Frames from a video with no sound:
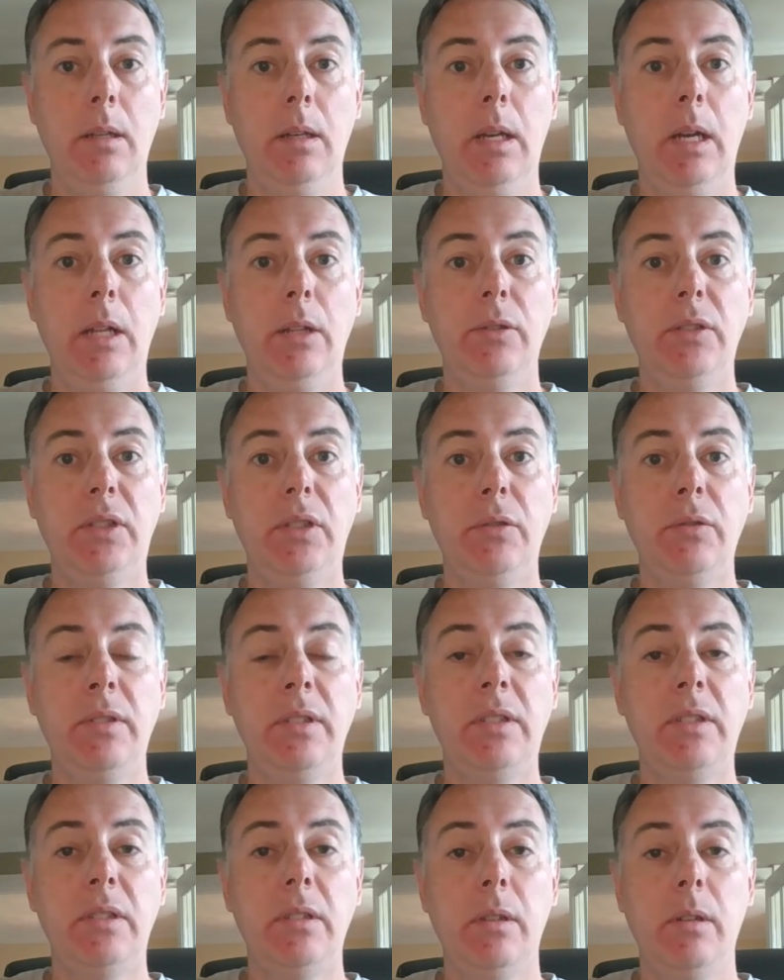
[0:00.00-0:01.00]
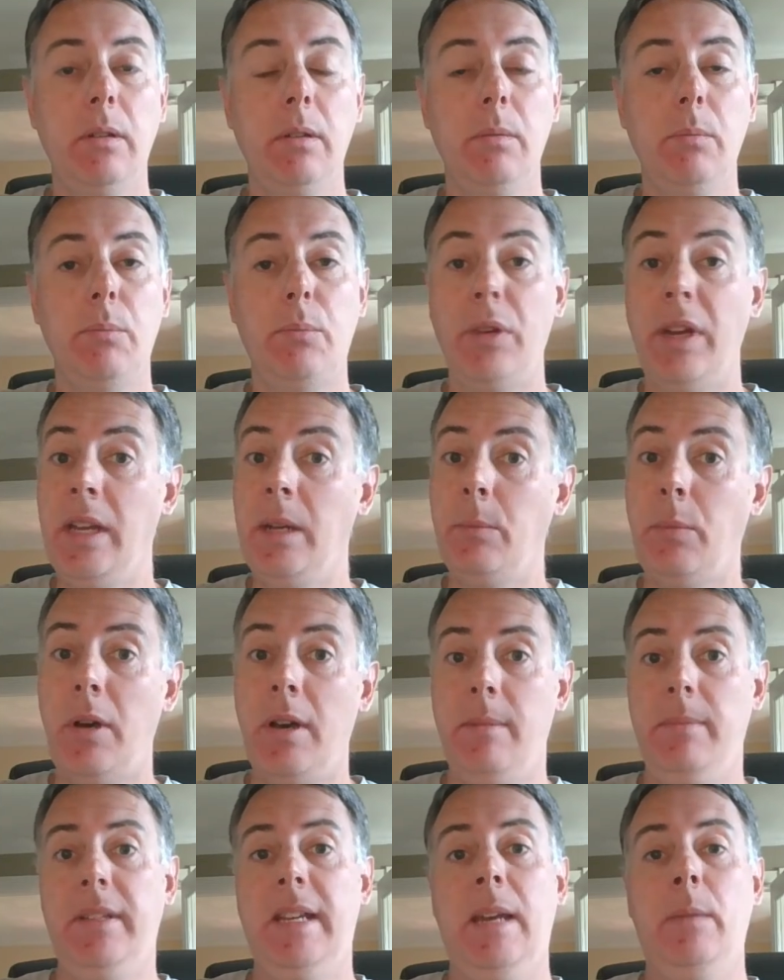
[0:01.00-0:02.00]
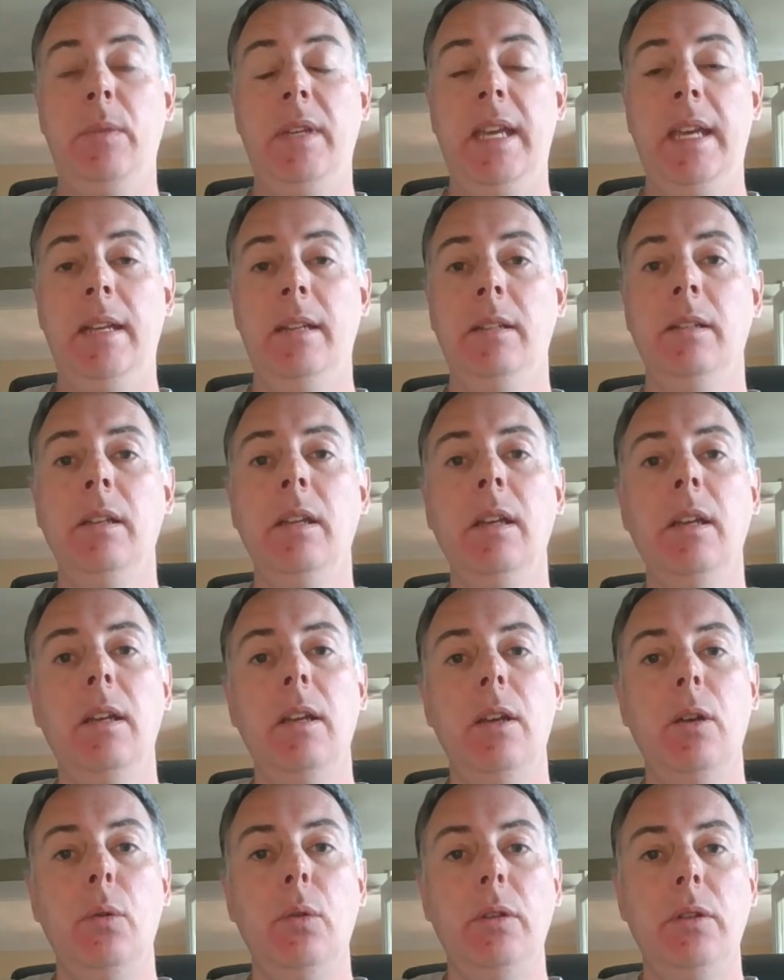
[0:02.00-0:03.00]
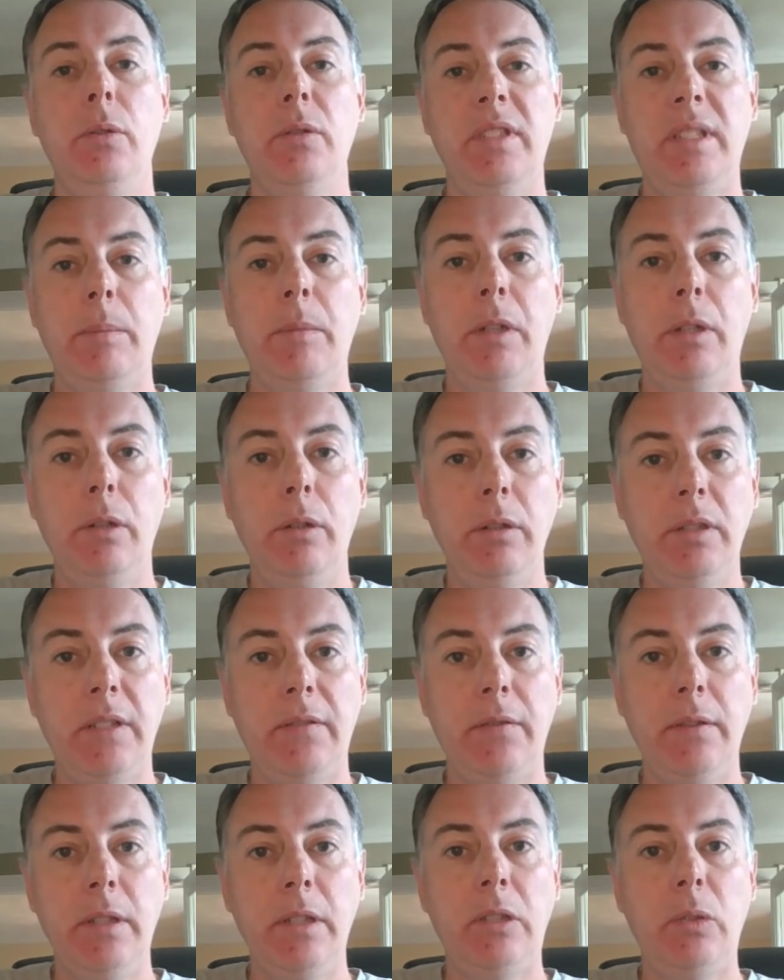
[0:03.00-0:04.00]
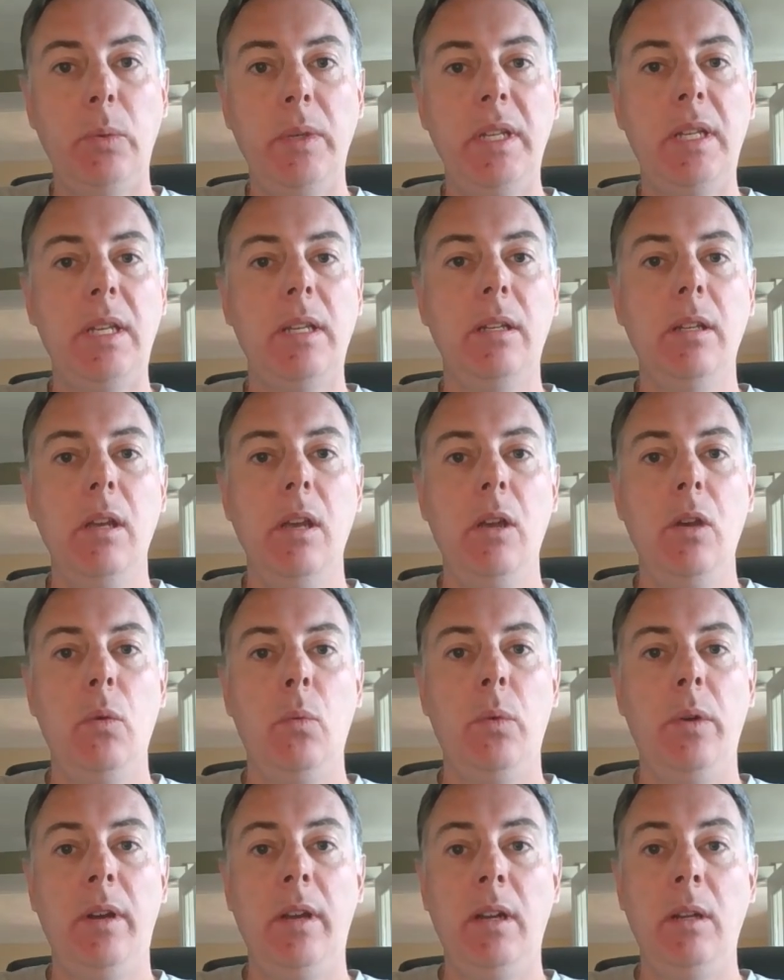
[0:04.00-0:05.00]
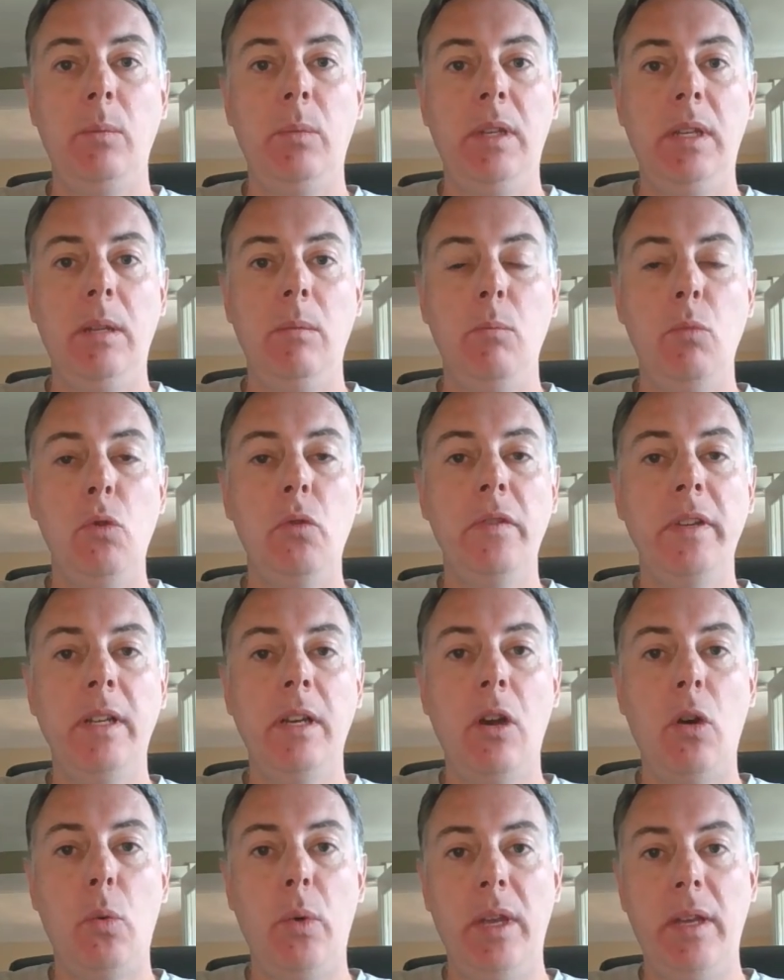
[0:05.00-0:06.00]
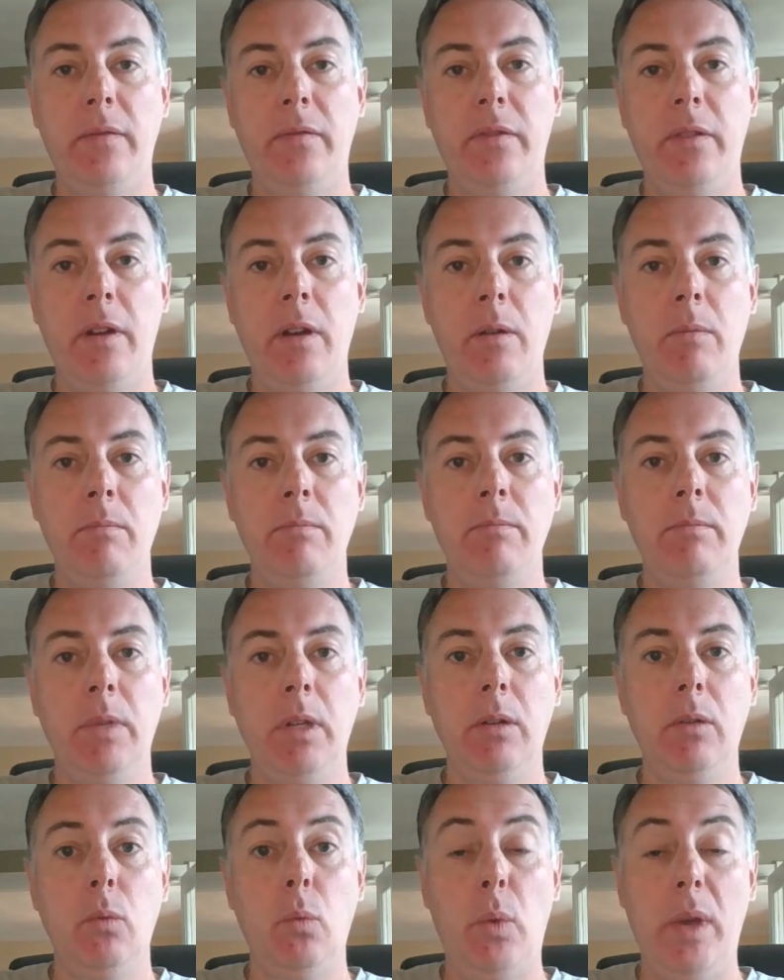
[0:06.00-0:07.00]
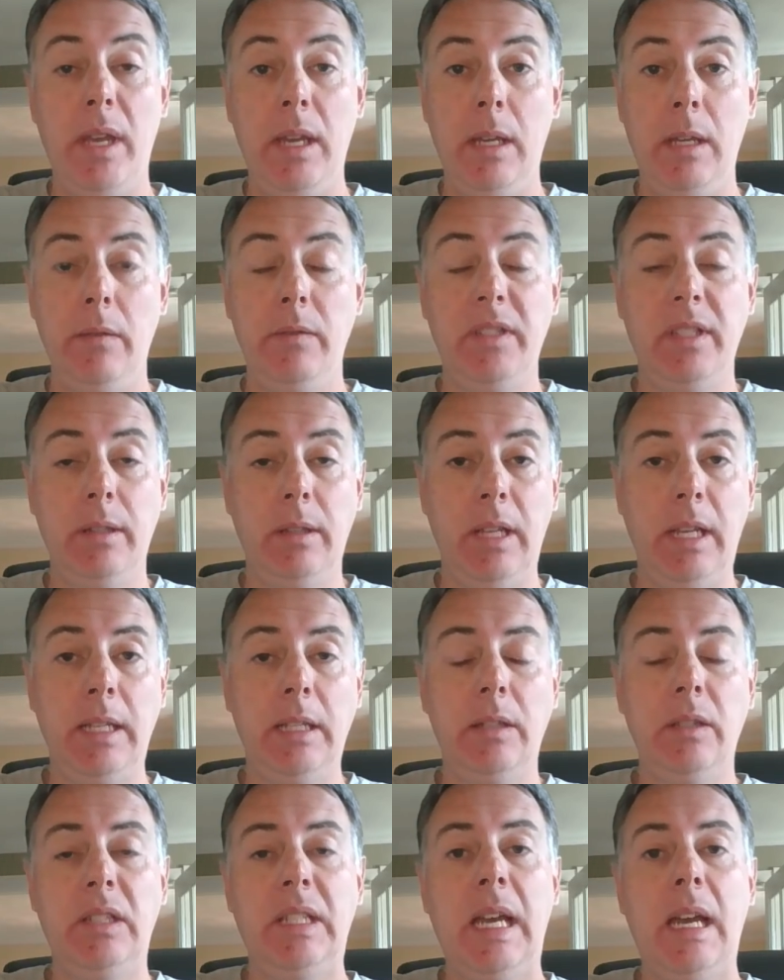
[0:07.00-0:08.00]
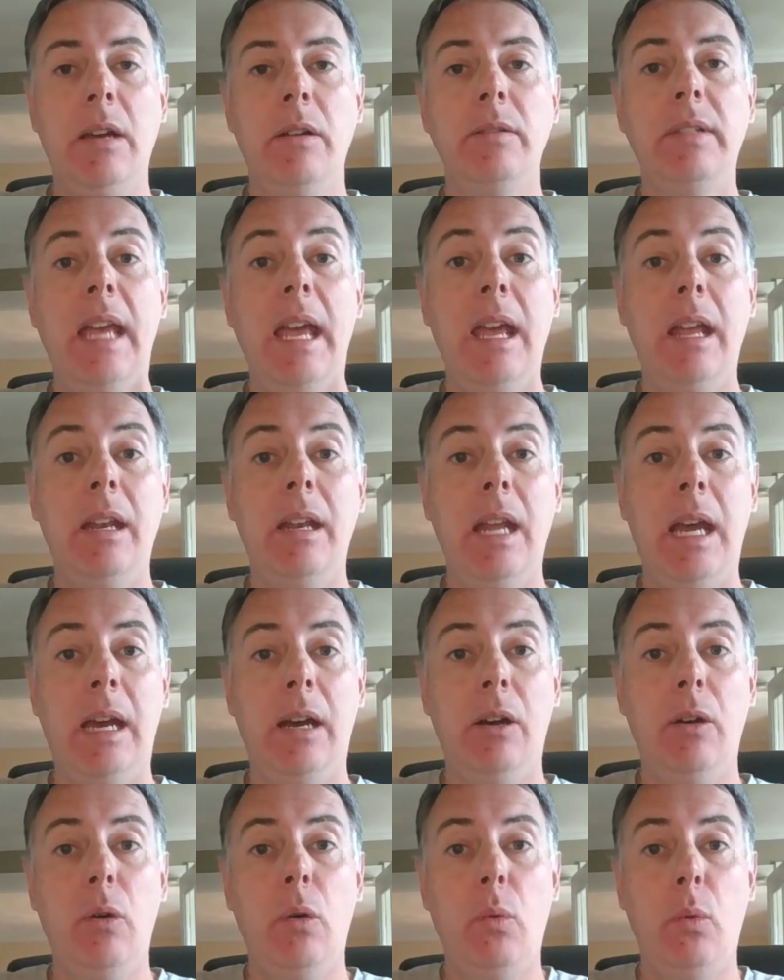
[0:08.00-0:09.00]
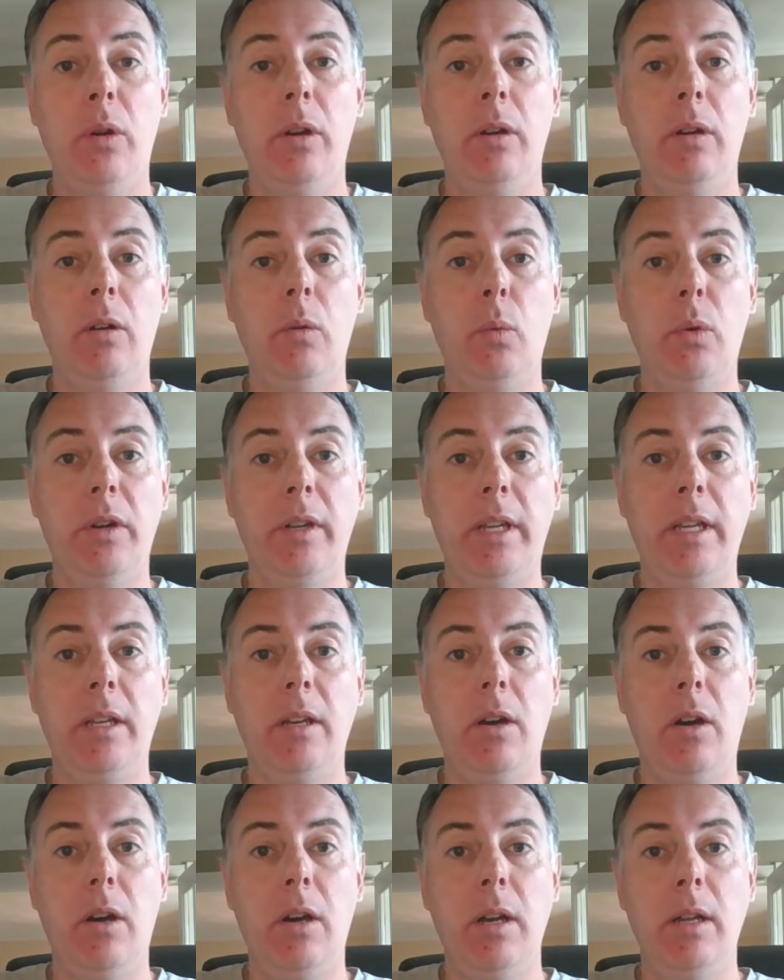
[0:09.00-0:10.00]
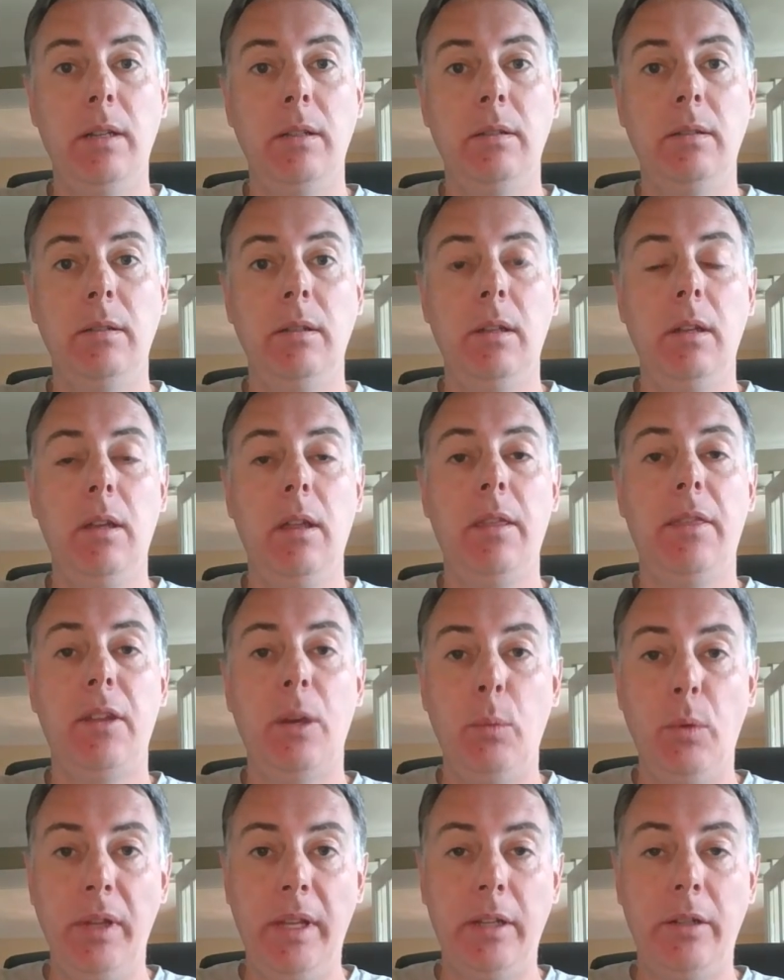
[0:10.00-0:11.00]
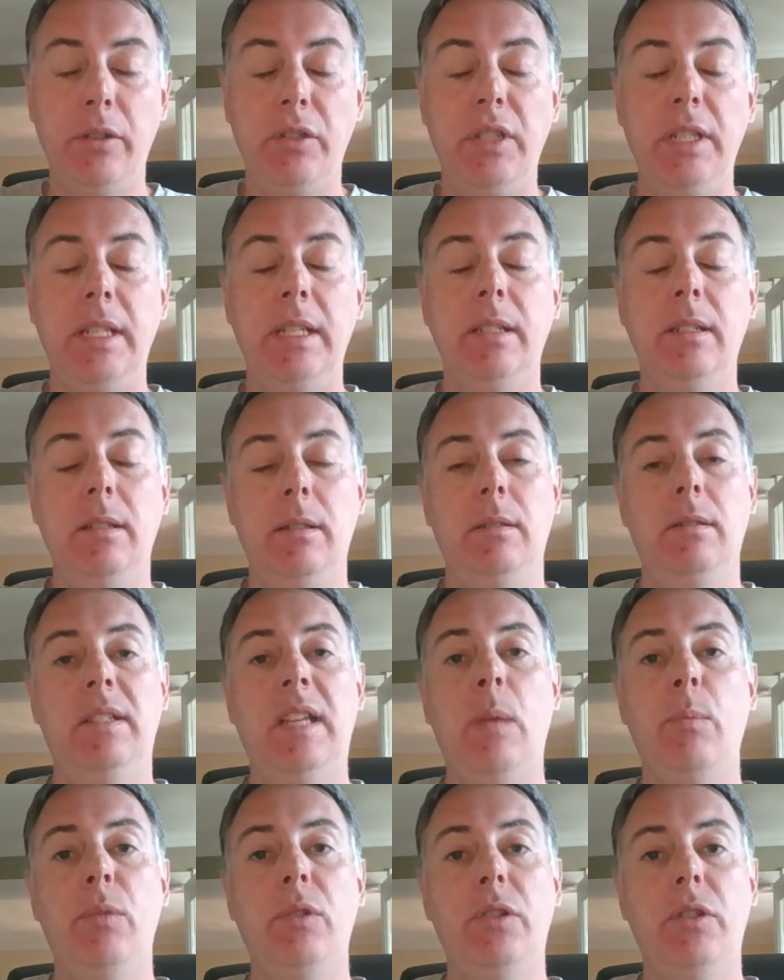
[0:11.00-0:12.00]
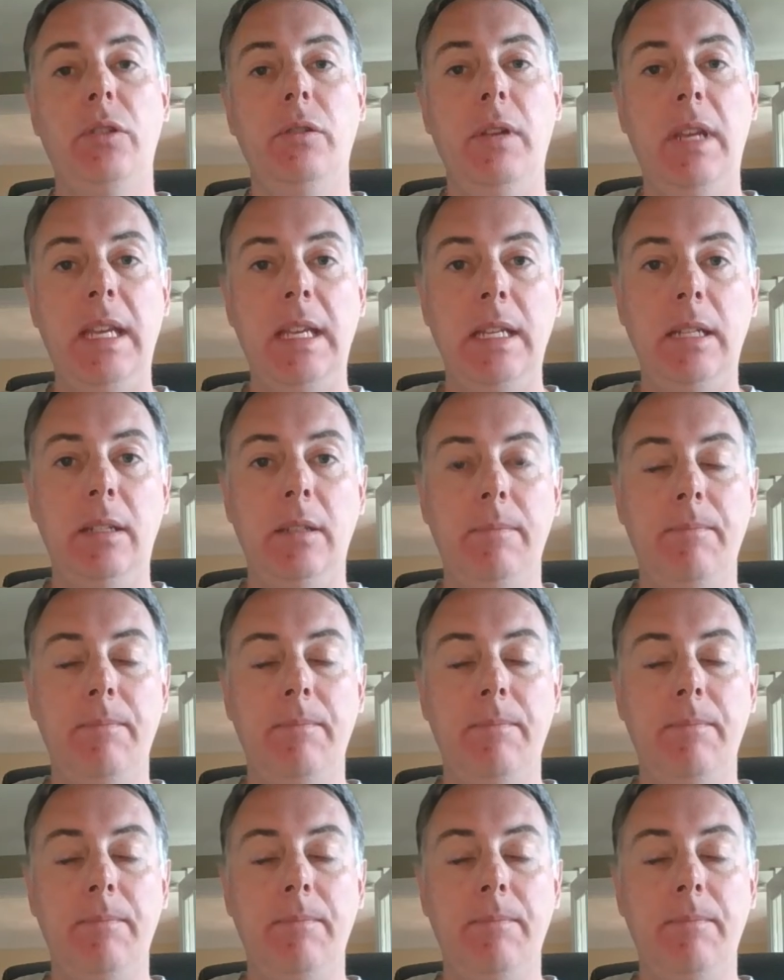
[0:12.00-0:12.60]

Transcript: Hello students, brain pop time again. Doing something a little different this week. We're gonna be moving away from waves and light and sound, and now we're working on thermal energy, temperature, heat,